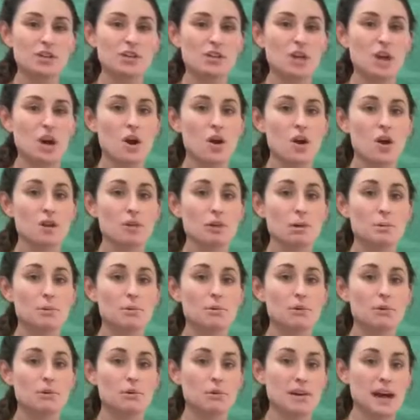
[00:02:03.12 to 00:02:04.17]
called
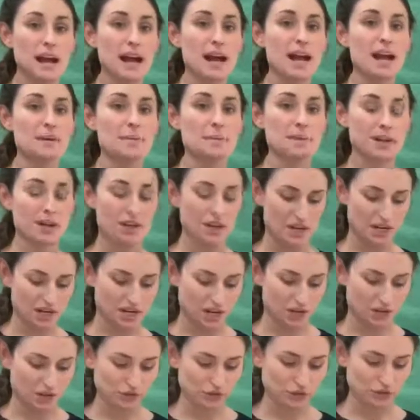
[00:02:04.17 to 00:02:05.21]
primary
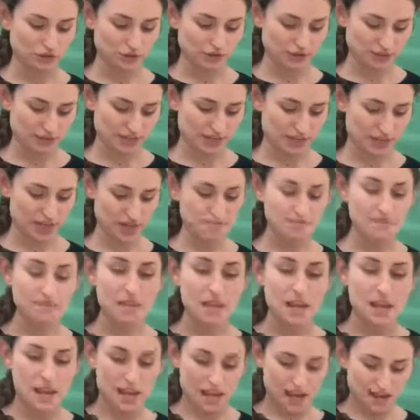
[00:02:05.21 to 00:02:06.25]
colors, okay?
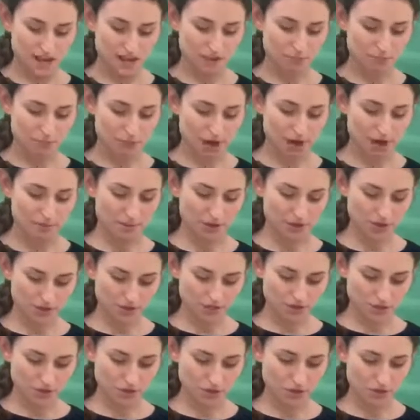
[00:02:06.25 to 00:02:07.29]
And primary
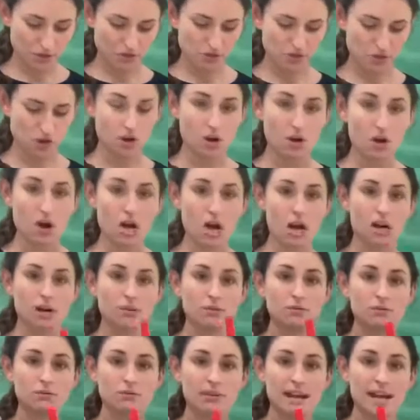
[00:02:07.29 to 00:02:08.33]
colors are
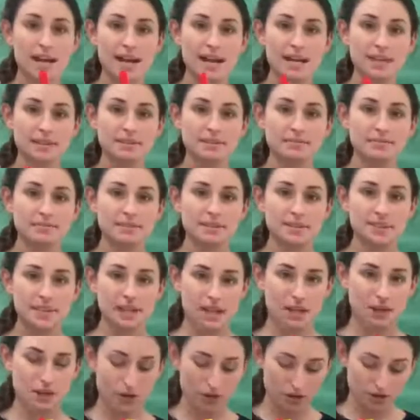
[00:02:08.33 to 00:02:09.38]
red,
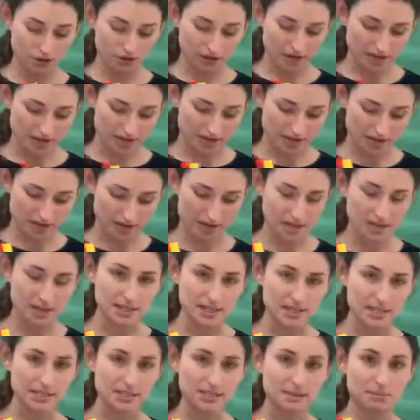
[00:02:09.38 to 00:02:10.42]
yellow,
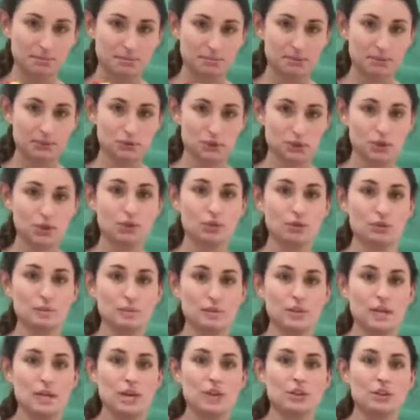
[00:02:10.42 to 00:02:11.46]
and blue.
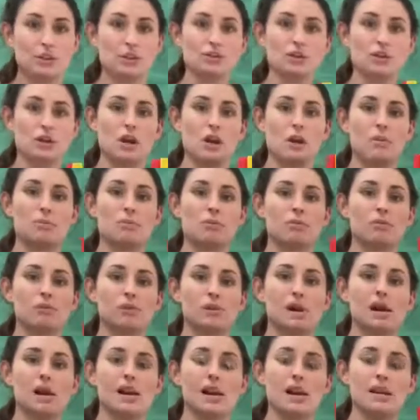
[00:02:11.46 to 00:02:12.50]
Those are our
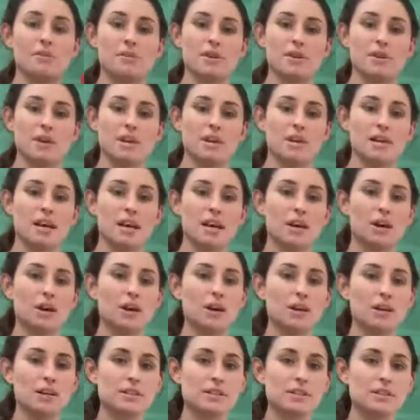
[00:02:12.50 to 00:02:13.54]
primary
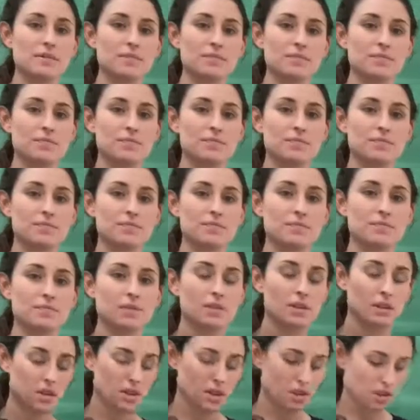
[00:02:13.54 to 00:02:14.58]
colors.
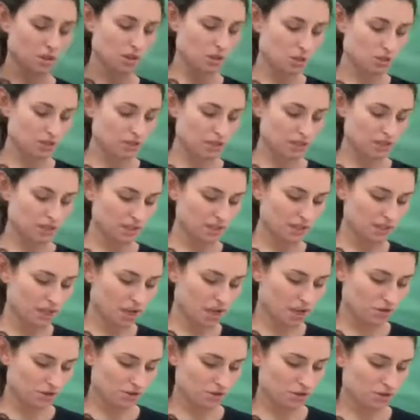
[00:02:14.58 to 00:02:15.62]
So we're gonna
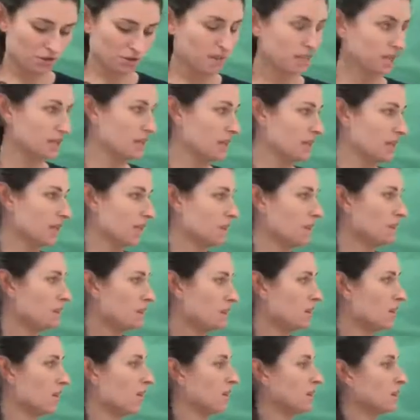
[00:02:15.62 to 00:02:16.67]
color those in
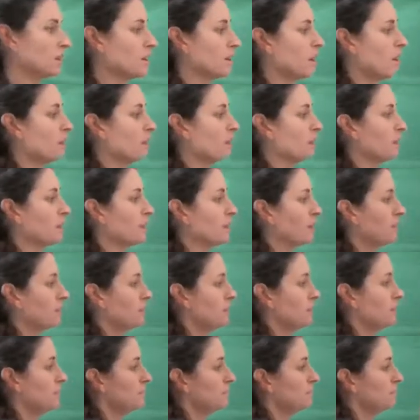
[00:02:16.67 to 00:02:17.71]
on the color
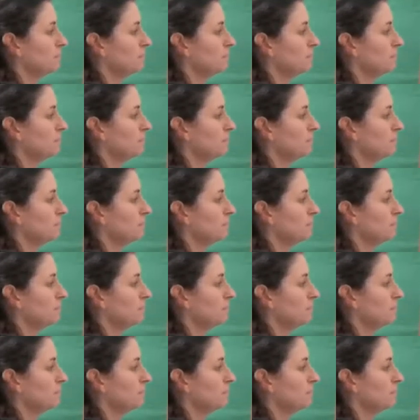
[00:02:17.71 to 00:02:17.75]
wheel.